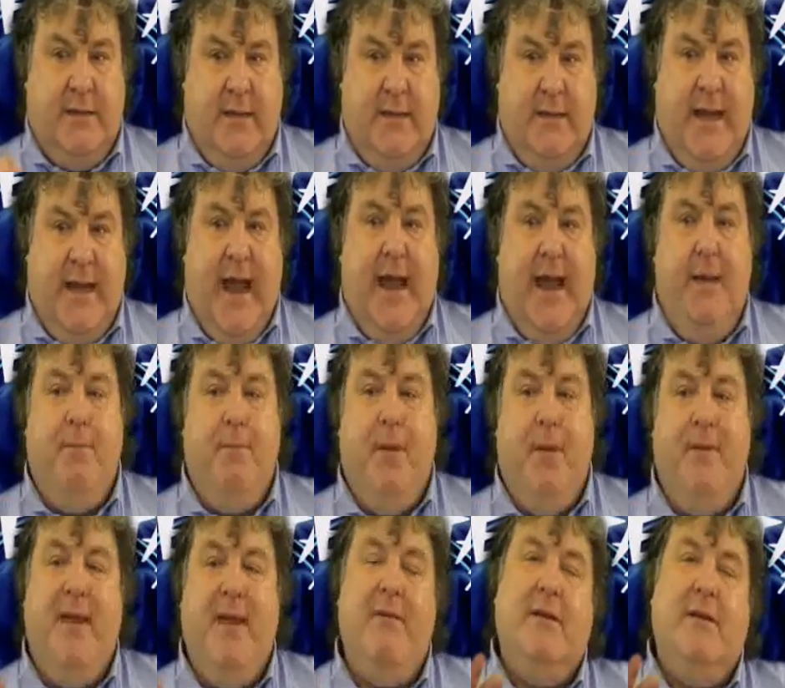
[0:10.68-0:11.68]
today,
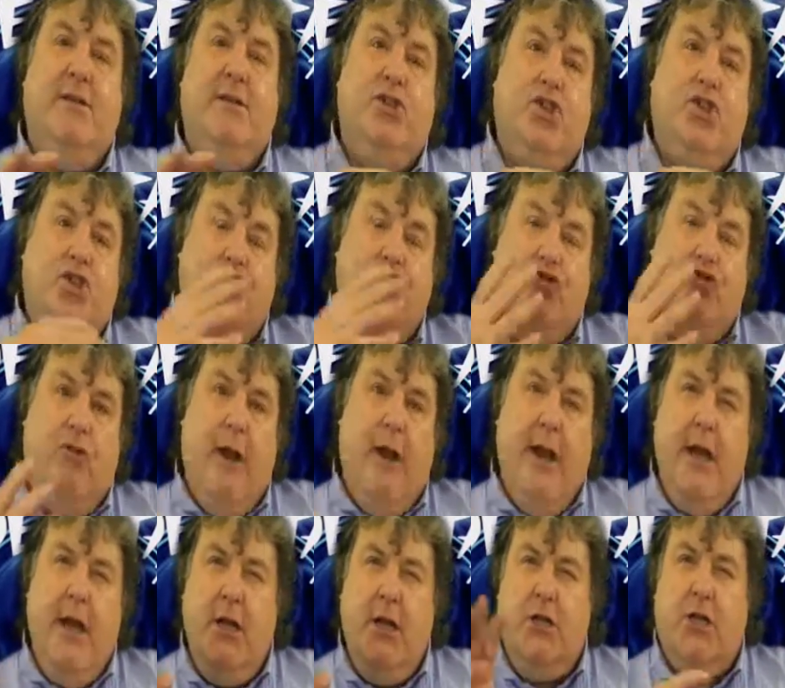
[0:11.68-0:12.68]
but there is a
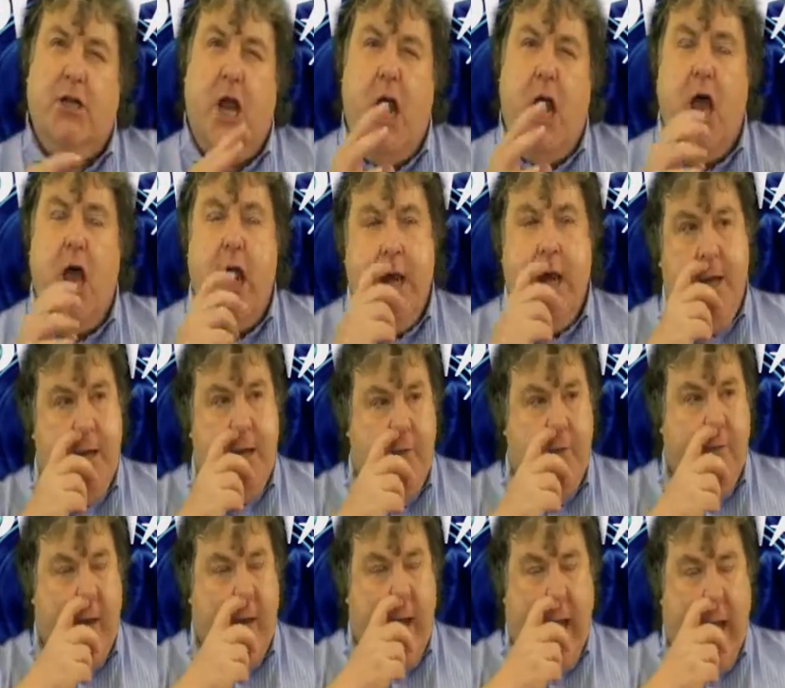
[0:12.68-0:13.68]
strange kind
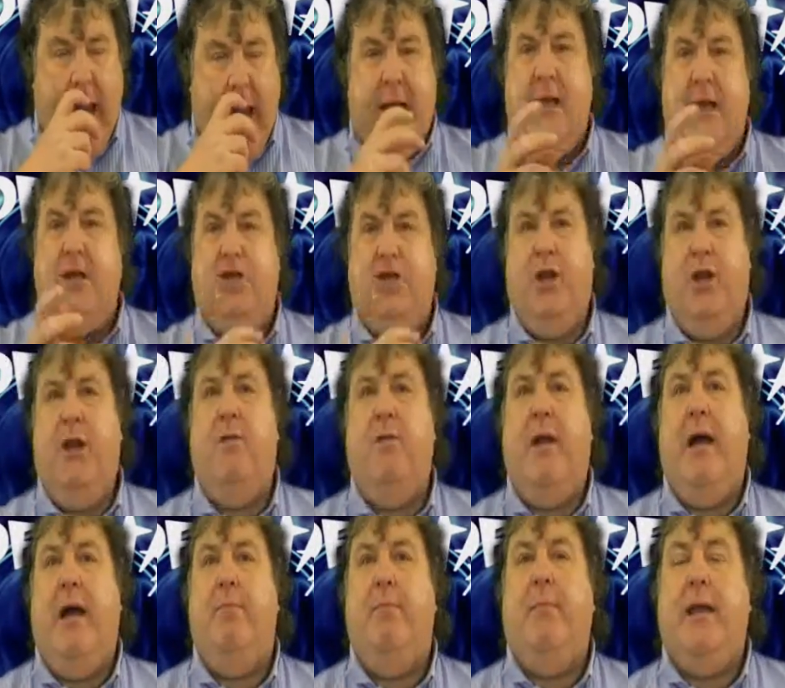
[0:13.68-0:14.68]
of energy
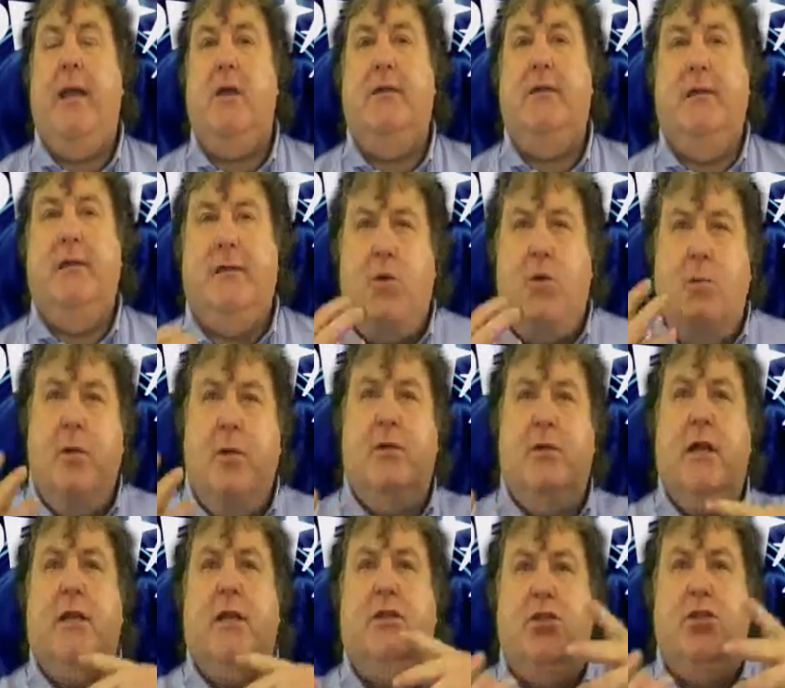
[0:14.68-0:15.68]
around because it's
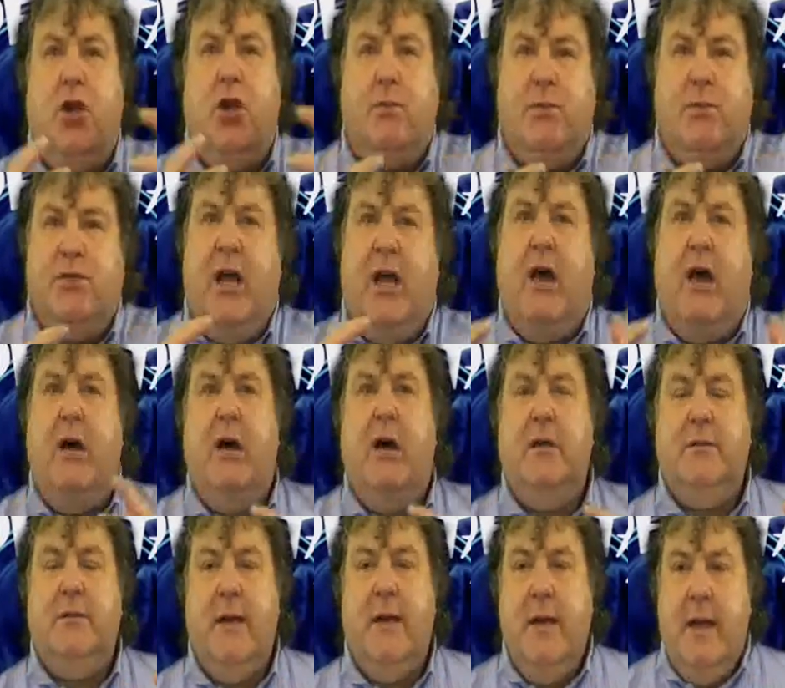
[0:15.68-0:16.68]
almost like a
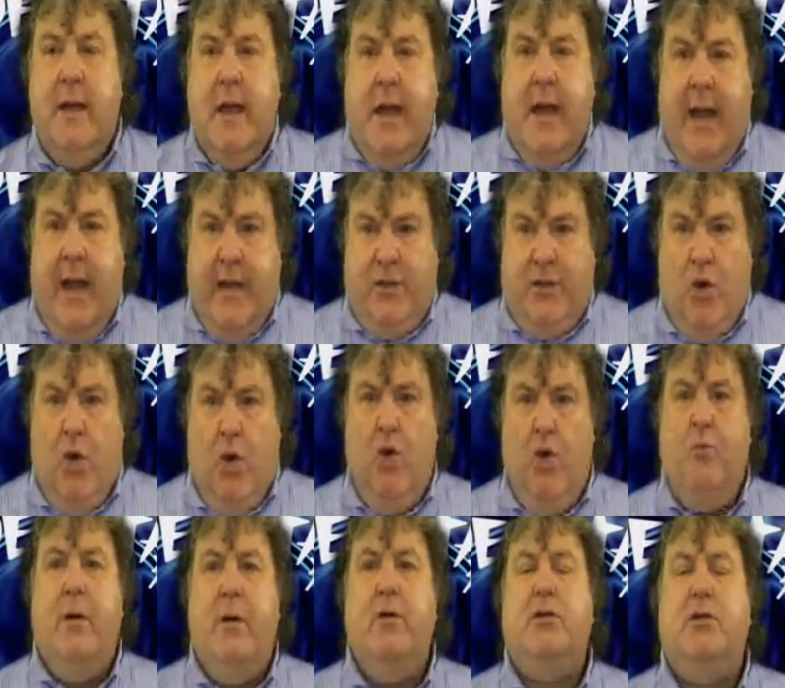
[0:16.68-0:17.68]
stop-start. It's
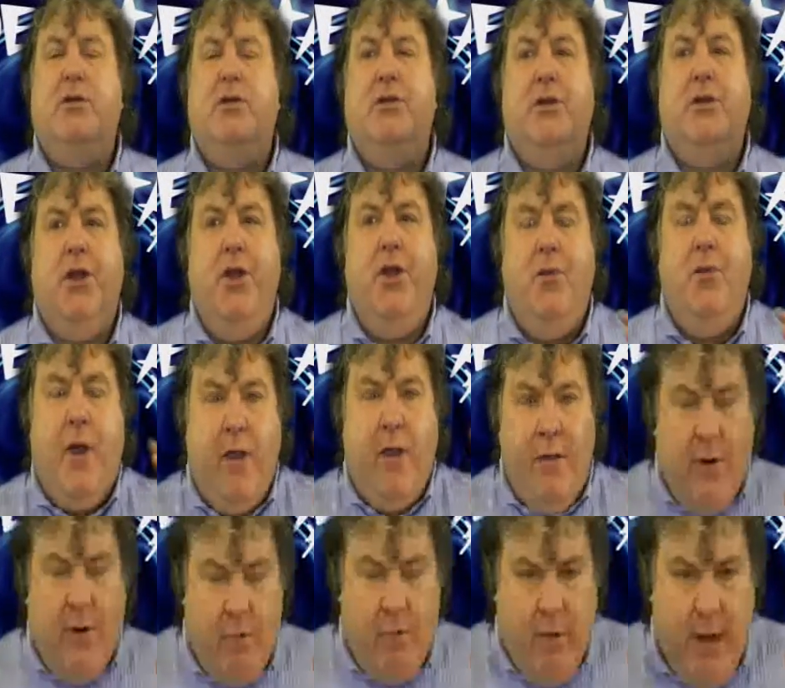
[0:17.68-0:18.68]
almost as though you
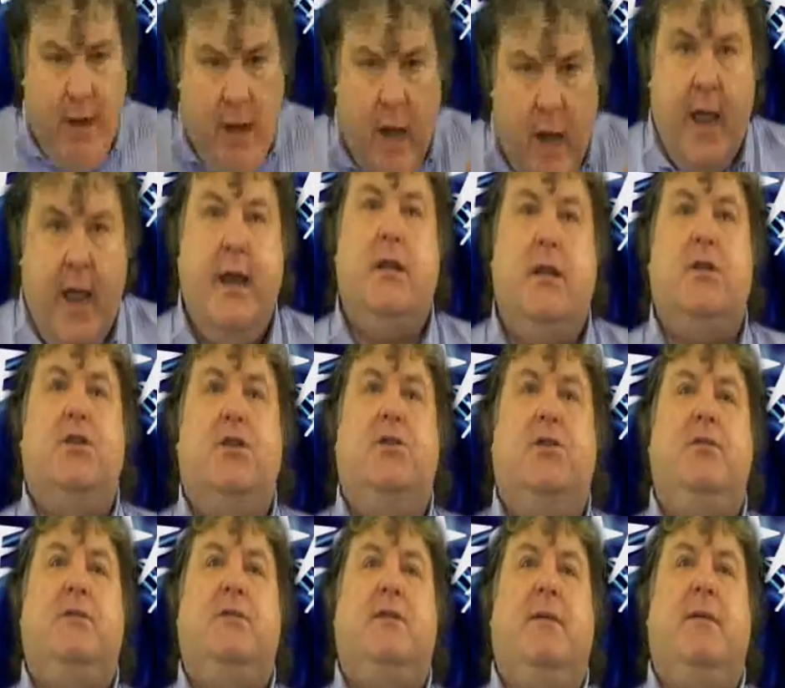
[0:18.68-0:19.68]
get the green light to
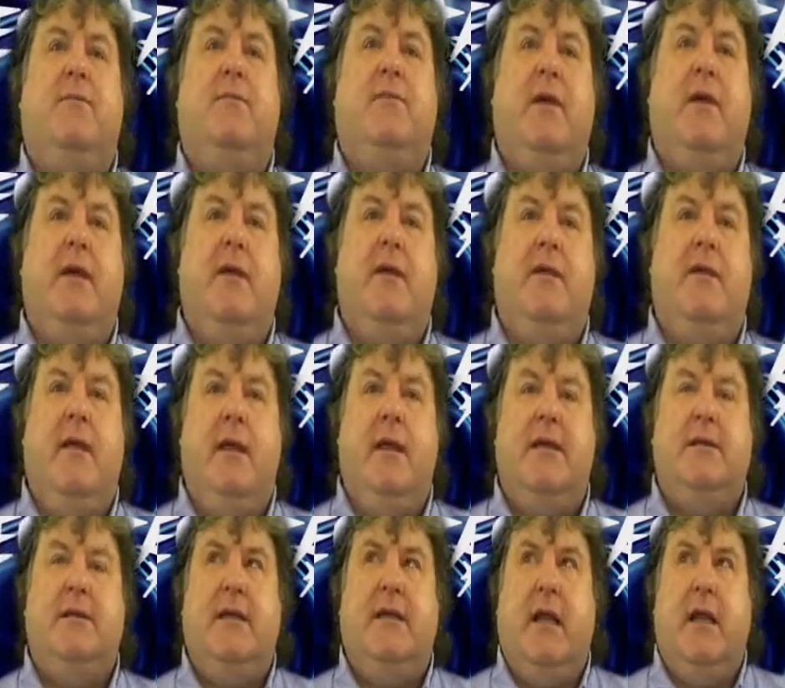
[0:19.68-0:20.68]
do something and
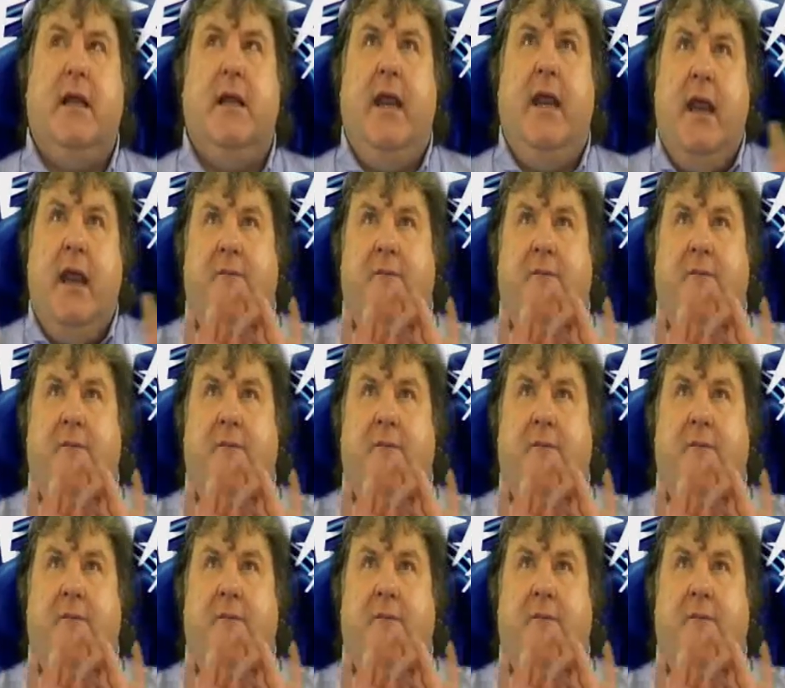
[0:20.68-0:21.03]
then suddenly